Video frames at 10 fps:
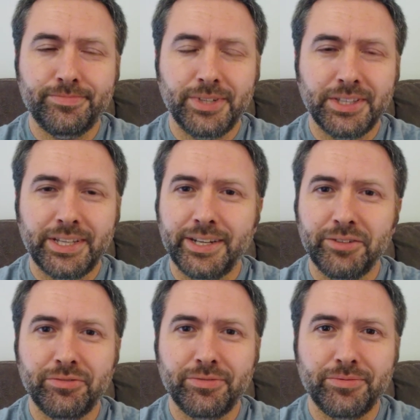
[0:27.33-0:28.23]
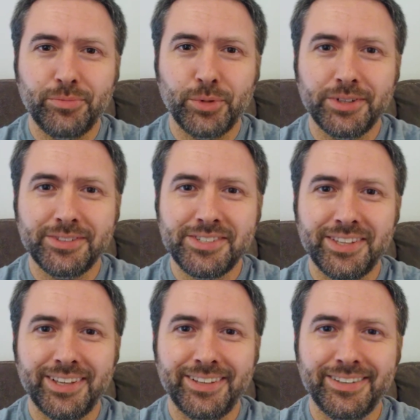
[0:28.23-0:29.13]
A lot of words
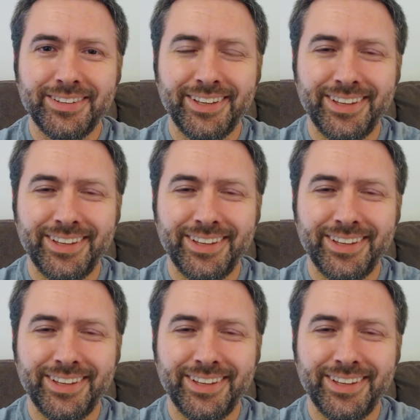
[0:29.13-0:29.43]
that I